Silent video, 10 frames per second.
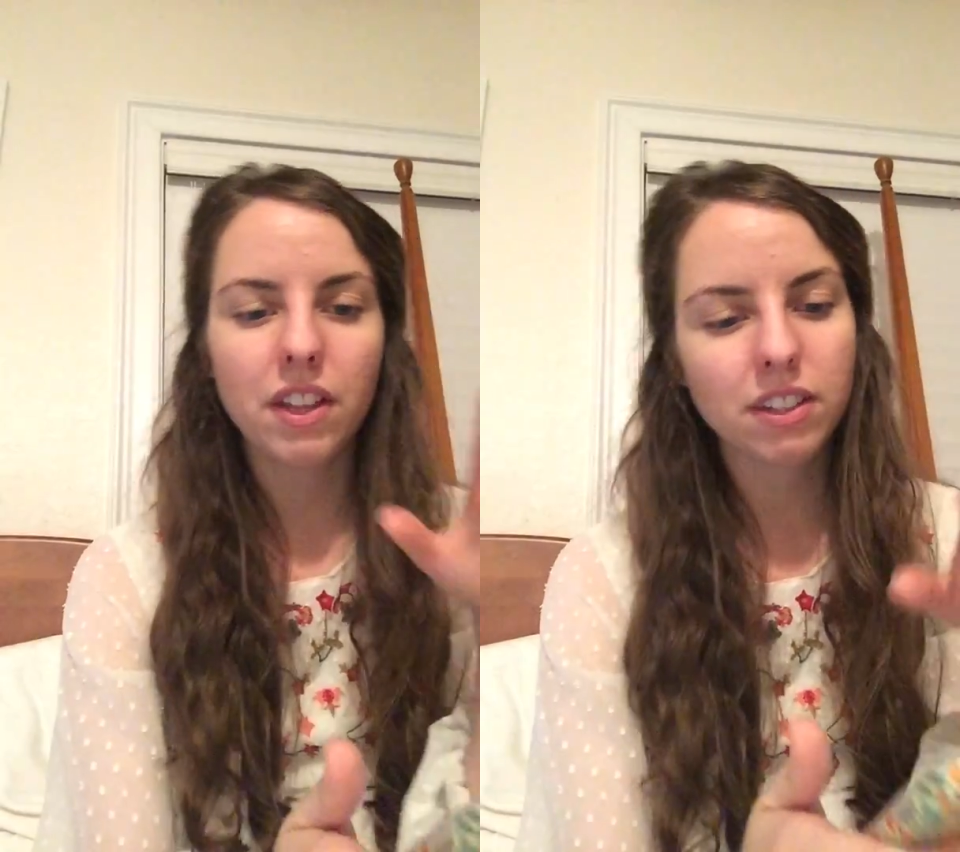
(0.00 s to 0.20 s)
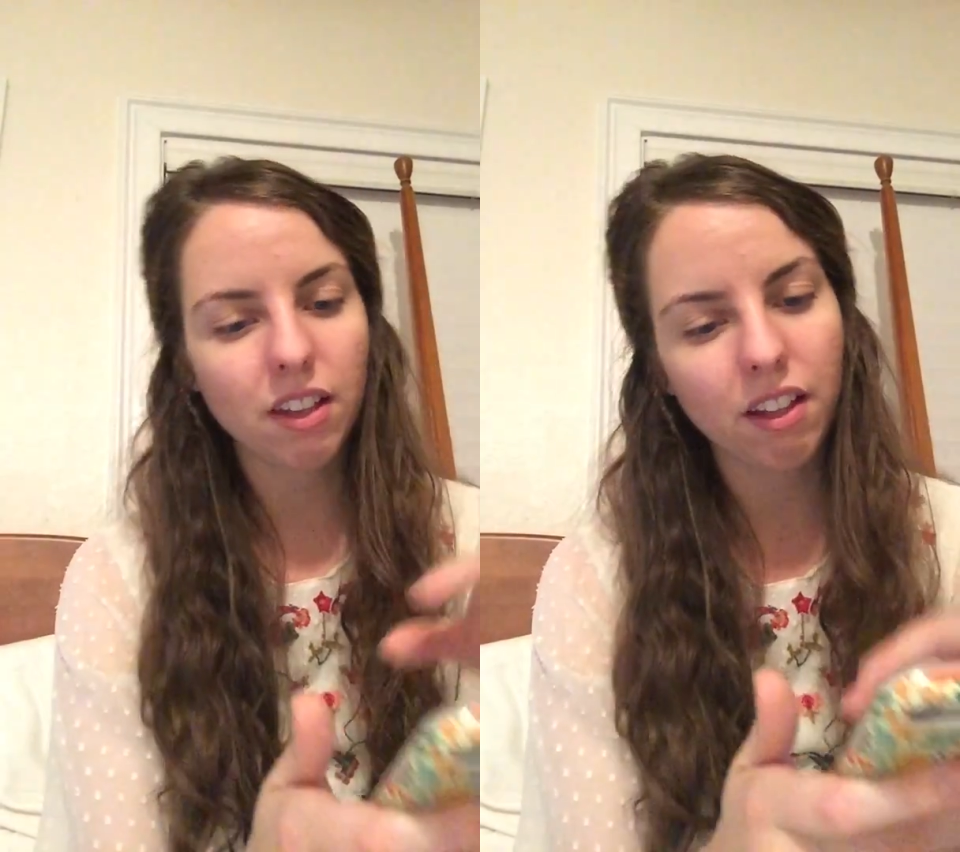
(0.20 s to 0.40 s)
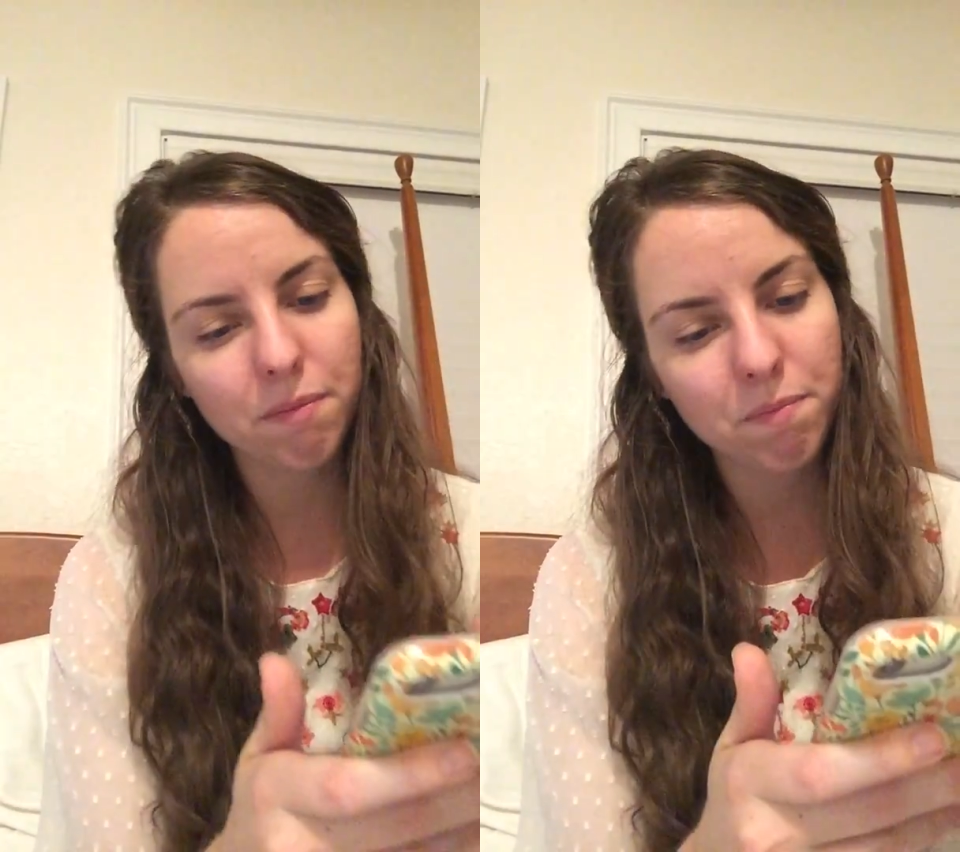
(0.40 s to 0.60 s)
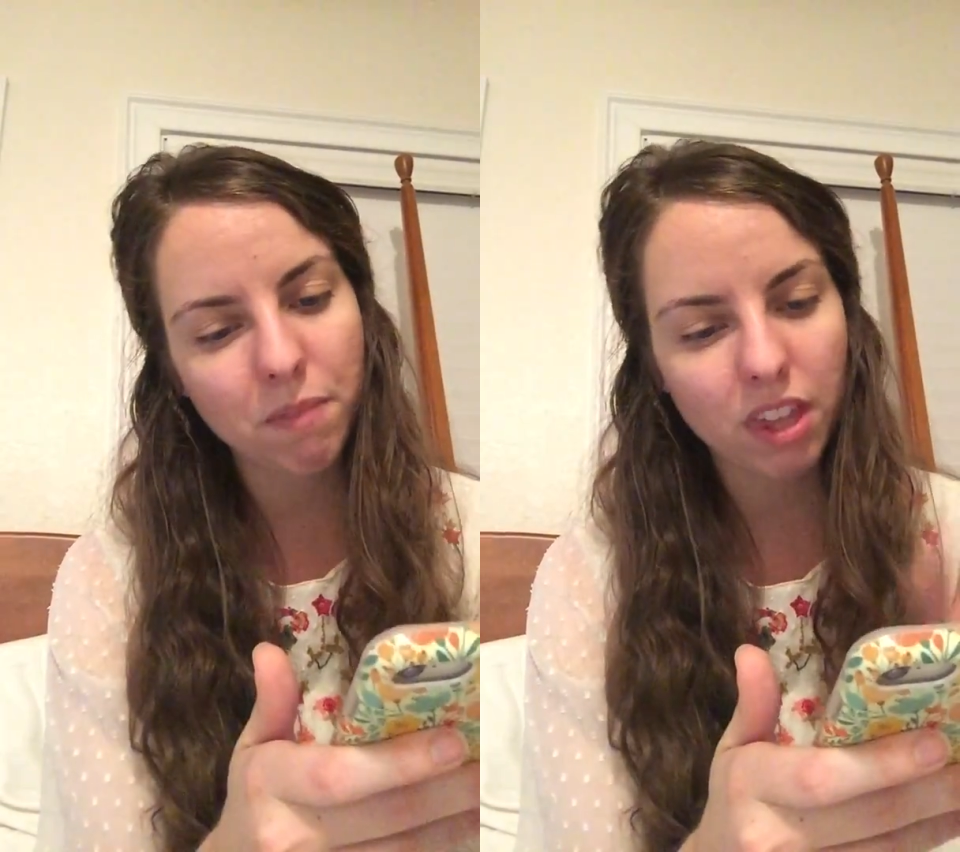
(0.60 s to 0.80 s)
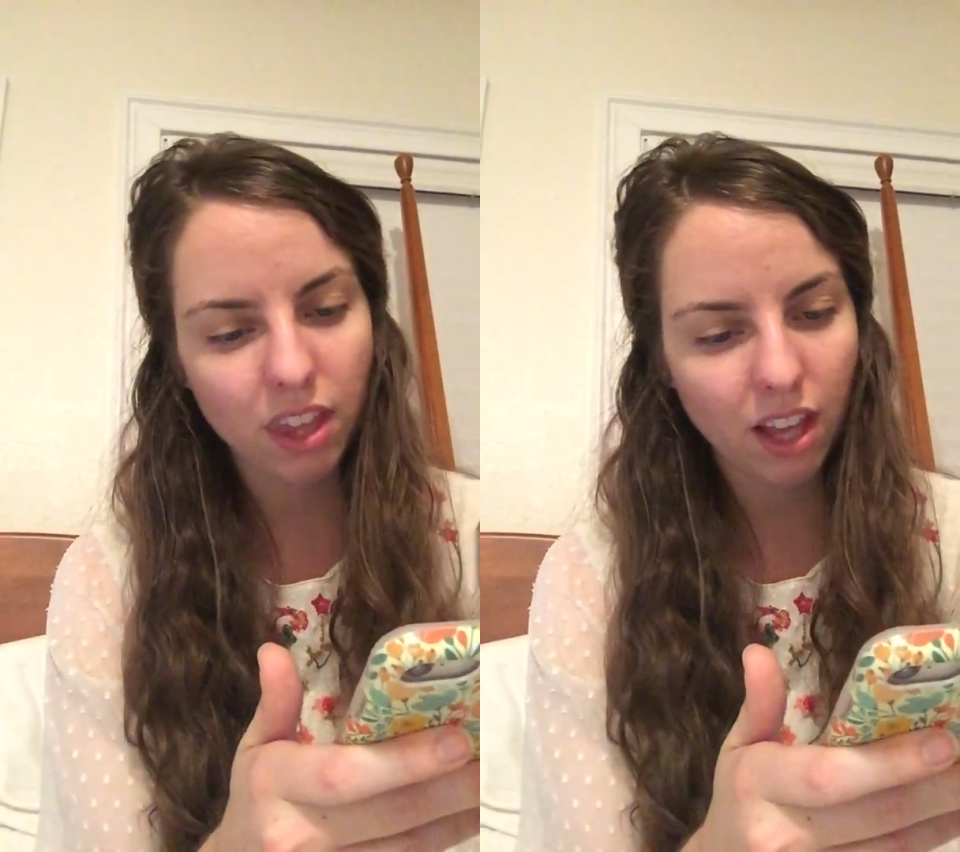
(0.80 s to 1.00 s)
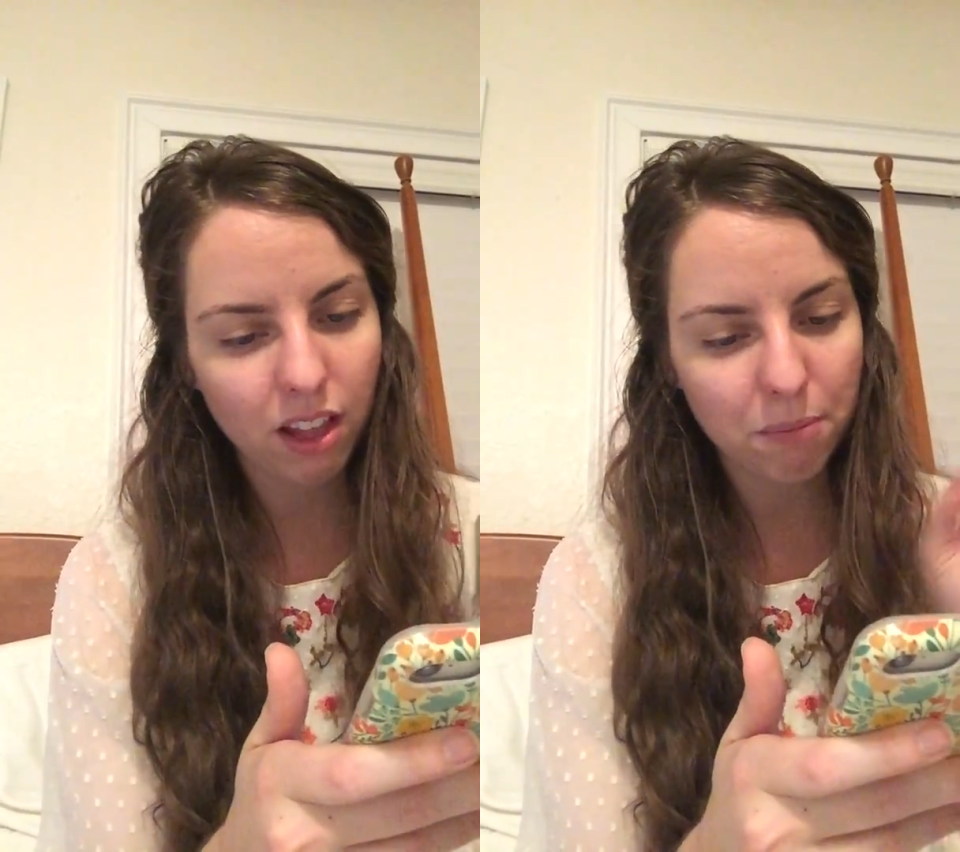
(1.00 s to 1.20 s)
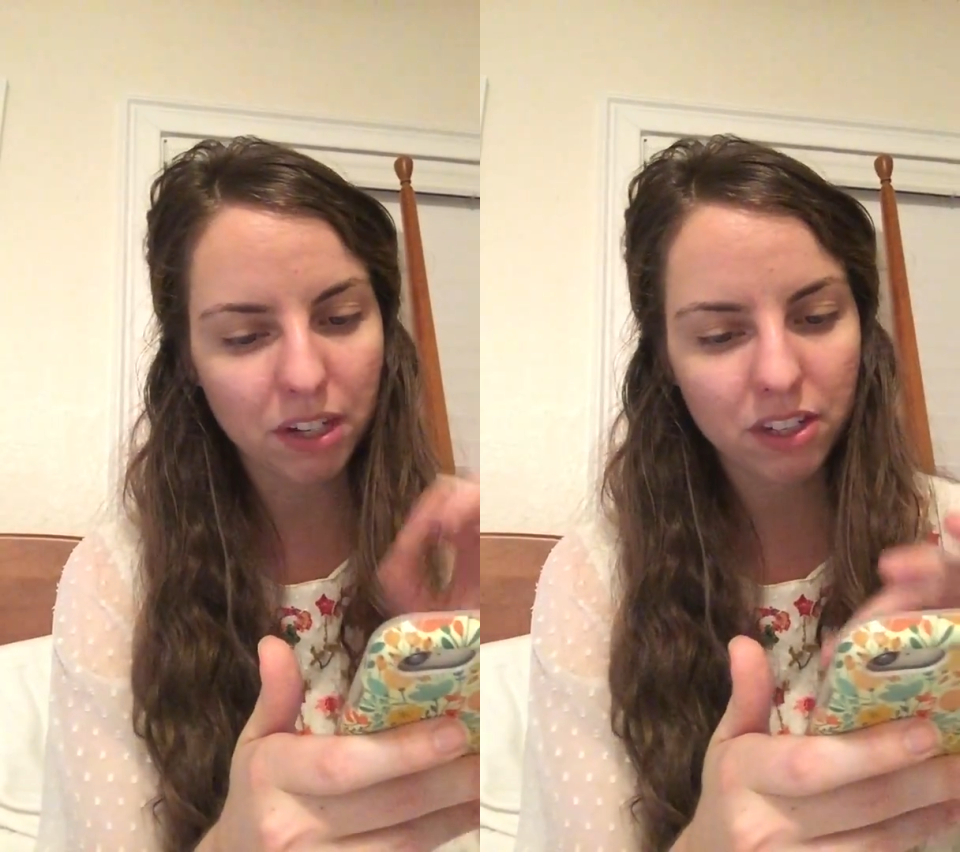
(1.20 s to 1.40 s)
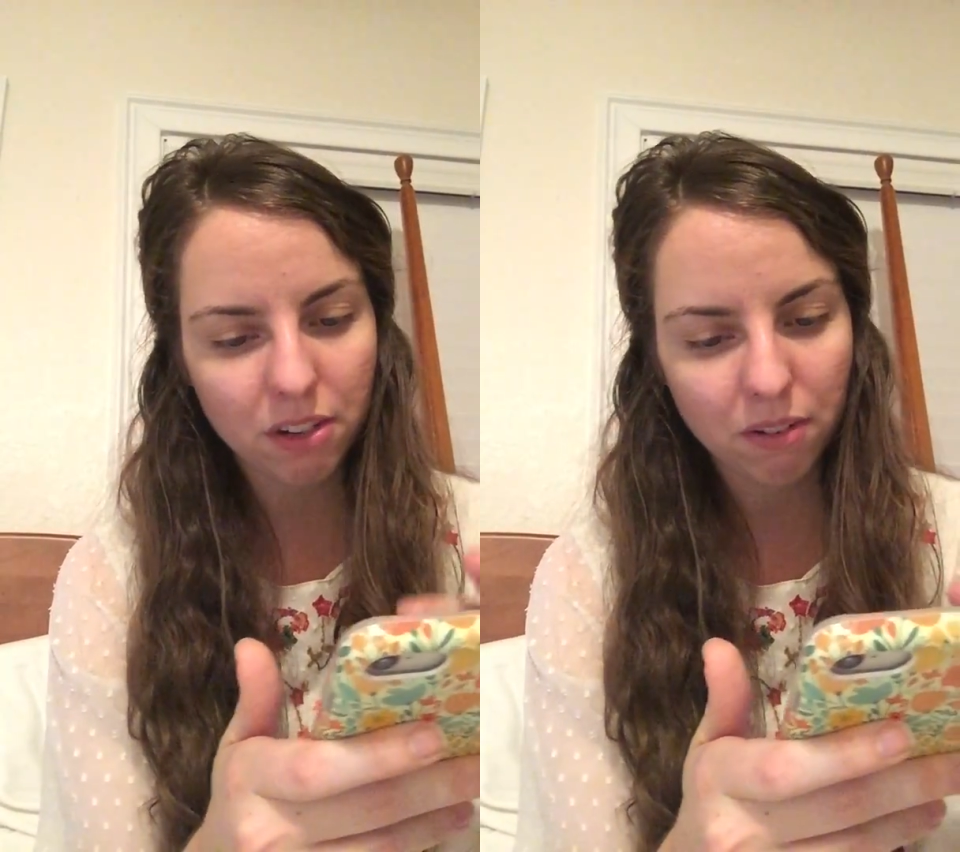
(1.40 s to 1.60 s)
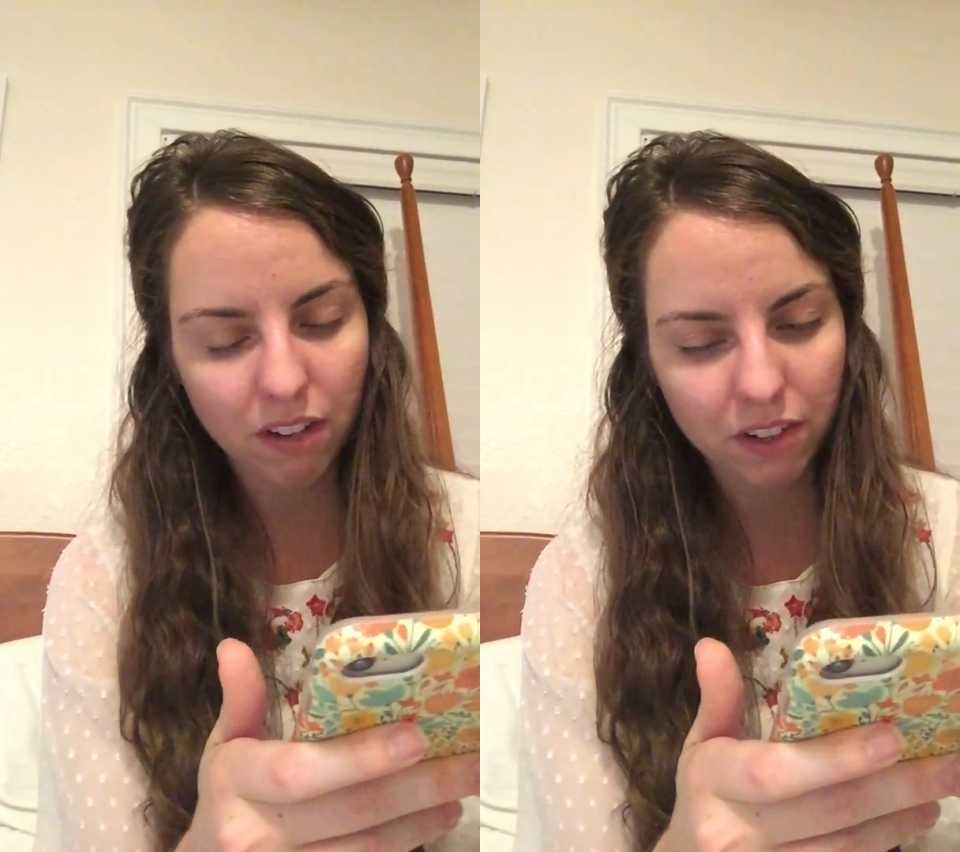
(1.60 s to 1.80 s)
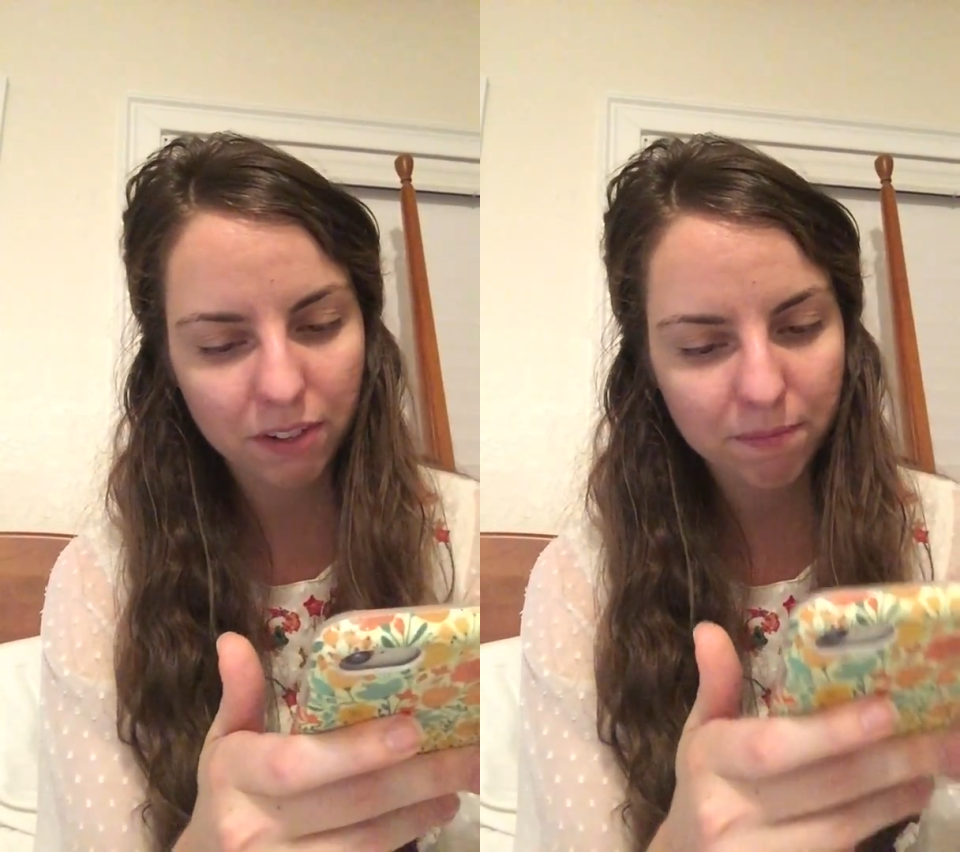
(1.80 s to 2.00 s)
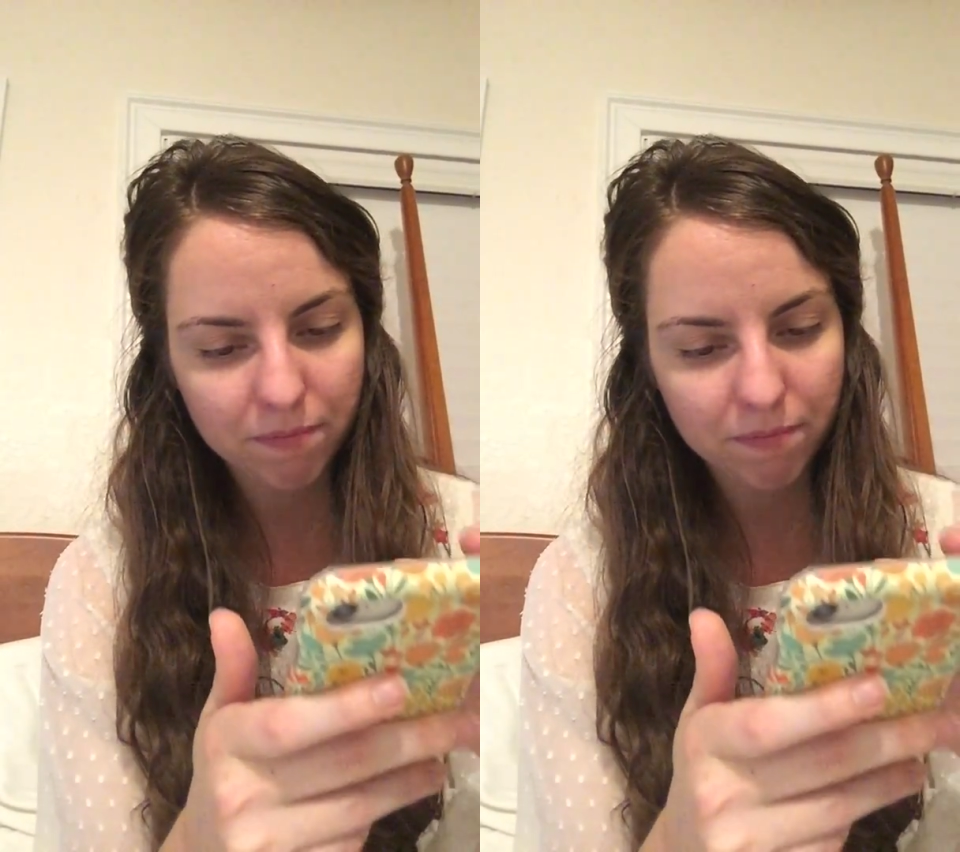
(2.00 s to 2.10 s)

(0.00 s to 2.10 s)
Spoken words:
that's a myth element or whatever.